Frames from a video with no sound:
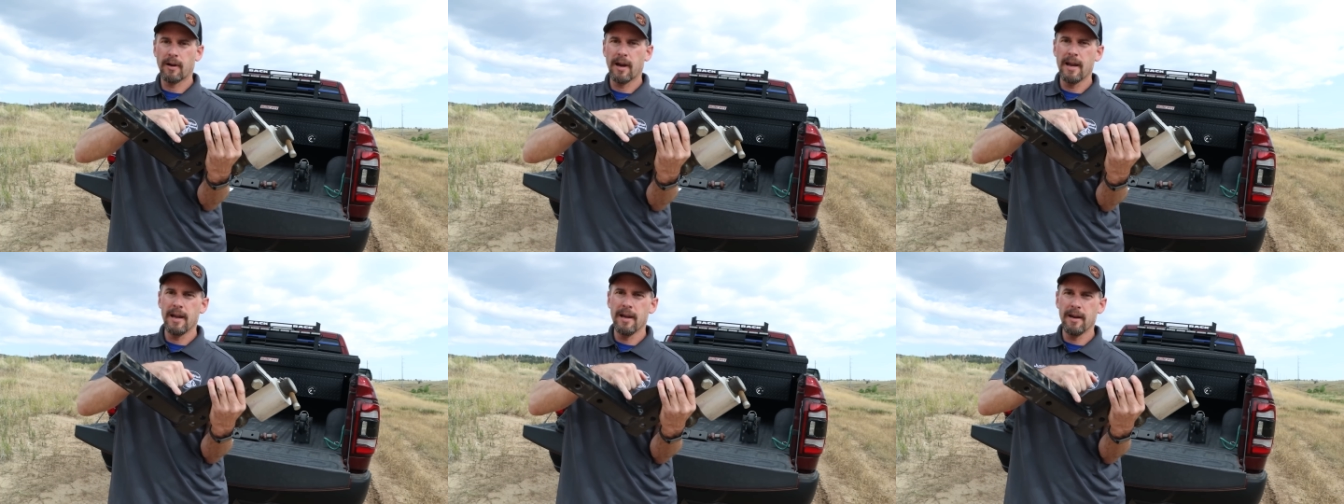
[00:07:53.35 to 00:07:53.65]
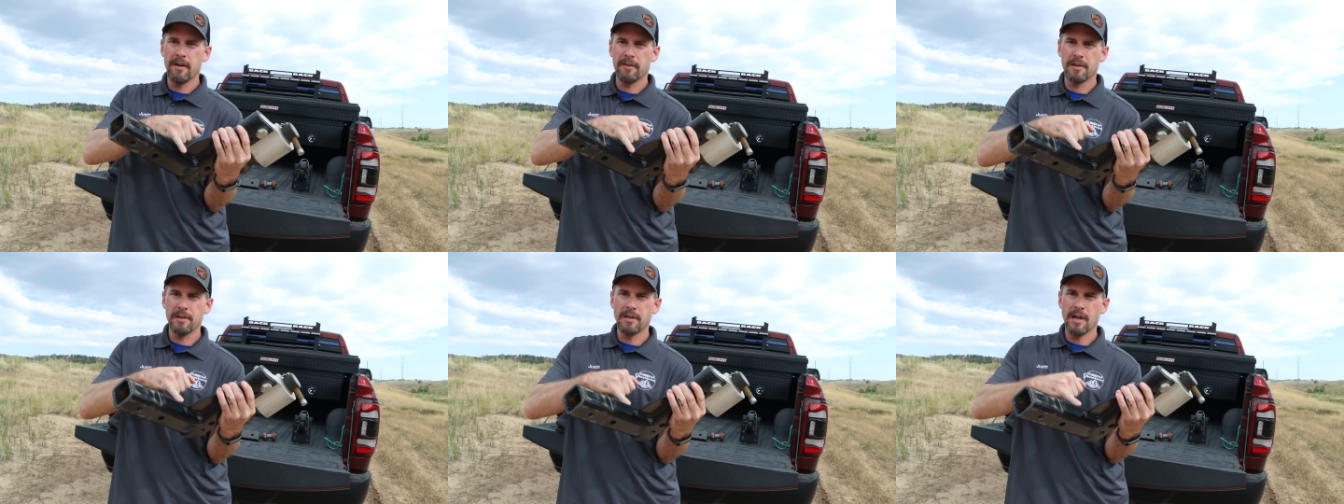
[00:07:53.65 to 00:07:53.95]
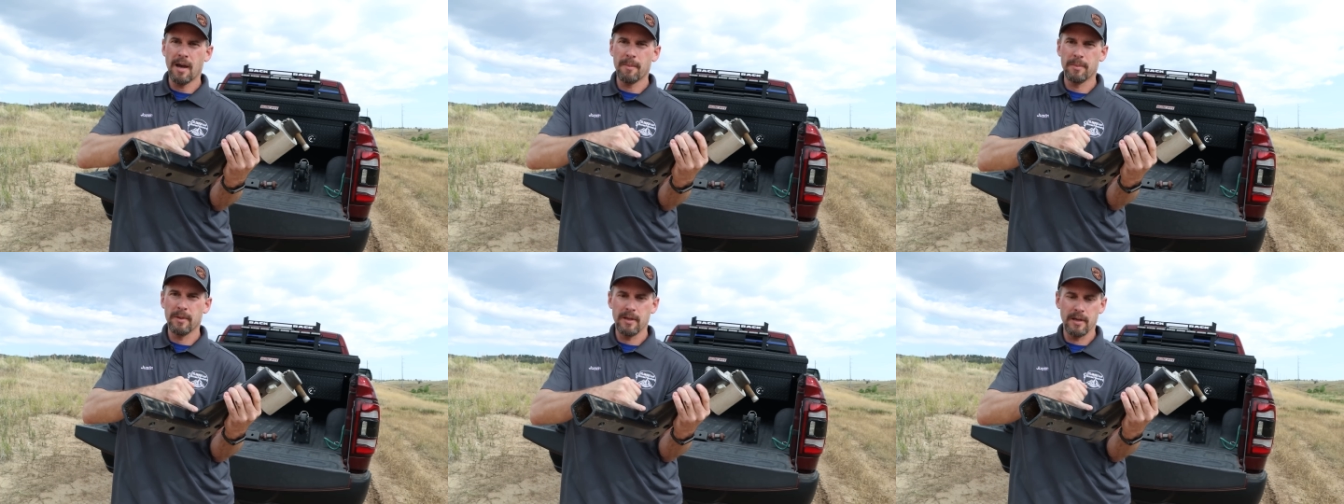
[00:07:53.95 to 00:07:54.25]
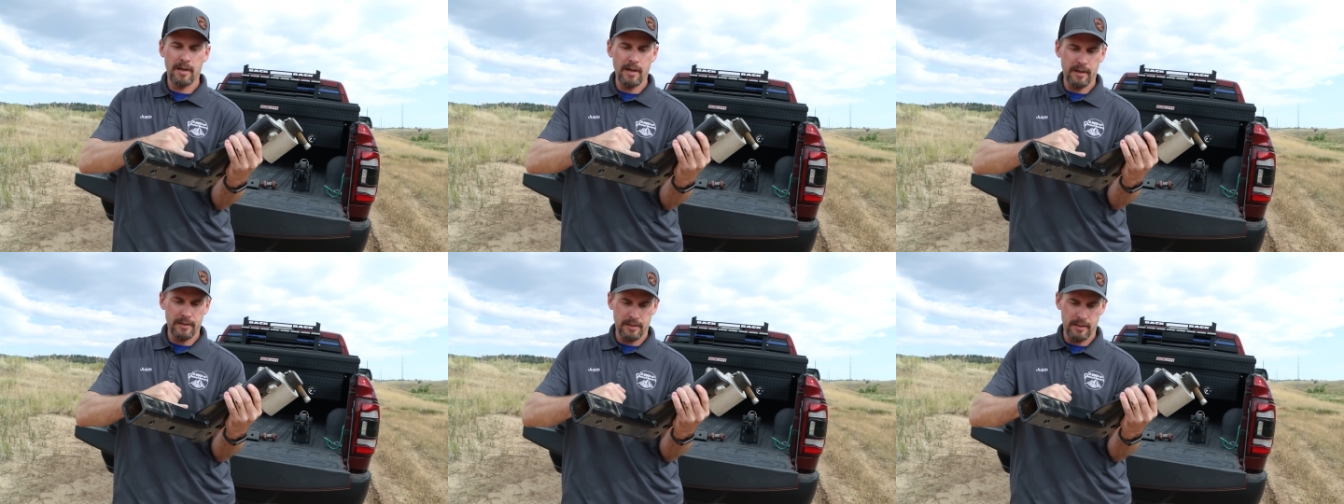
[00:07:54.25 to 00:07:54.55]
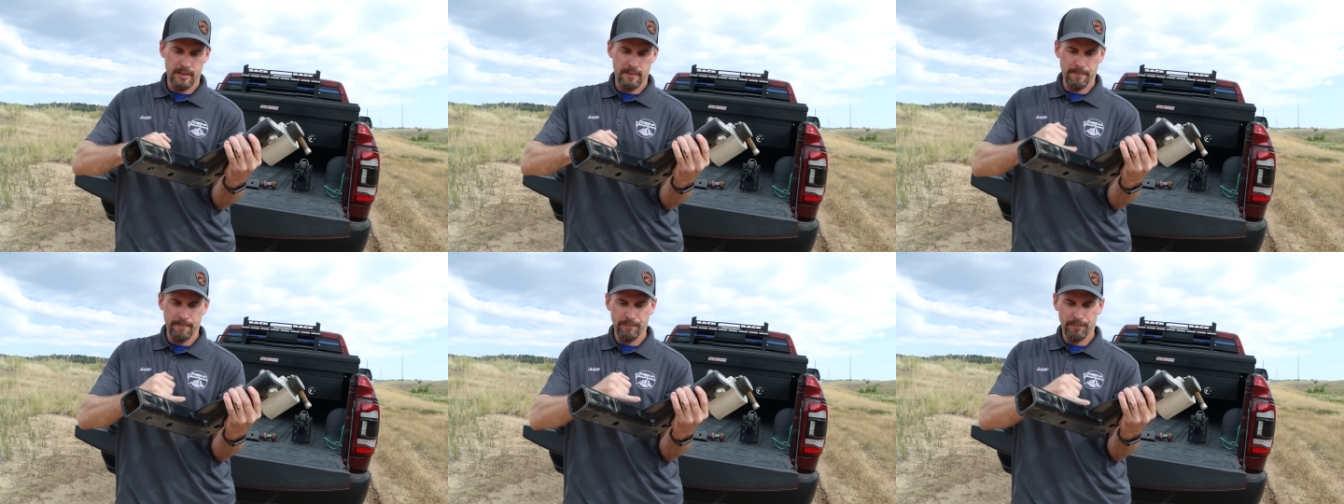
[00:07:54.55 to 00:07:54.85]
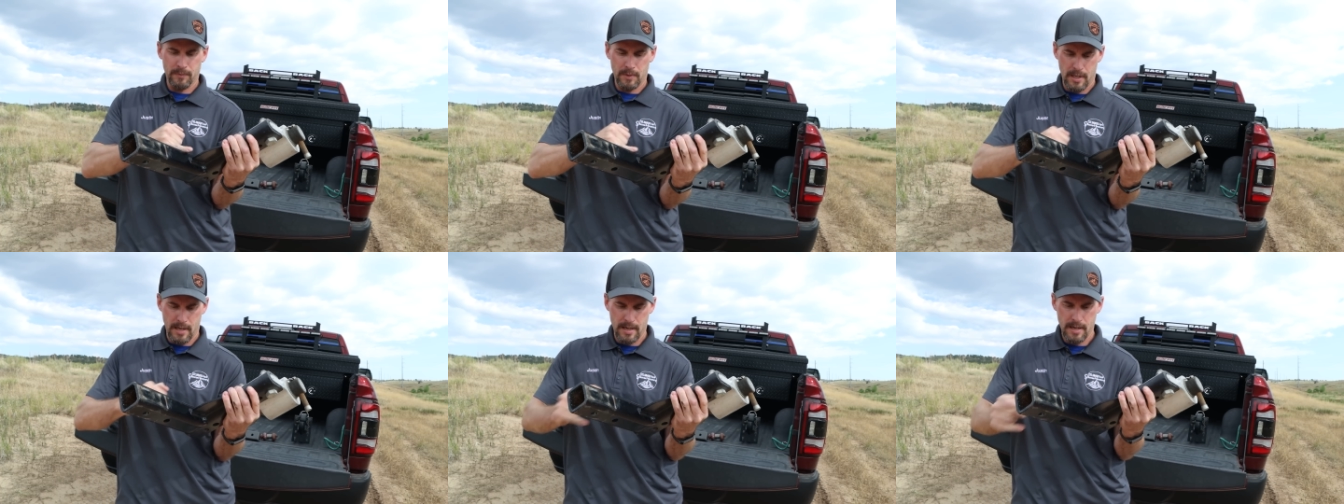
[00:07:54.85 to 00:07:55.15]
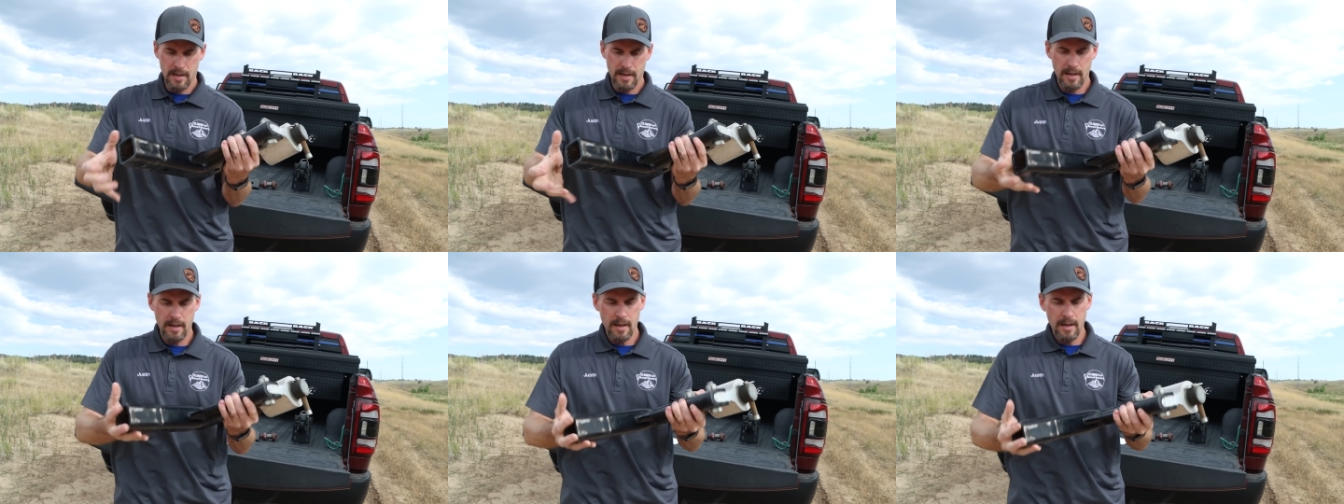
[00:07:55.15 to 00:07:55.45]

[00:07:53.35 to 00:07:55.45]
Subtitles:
right here at the top of the gusset, okay?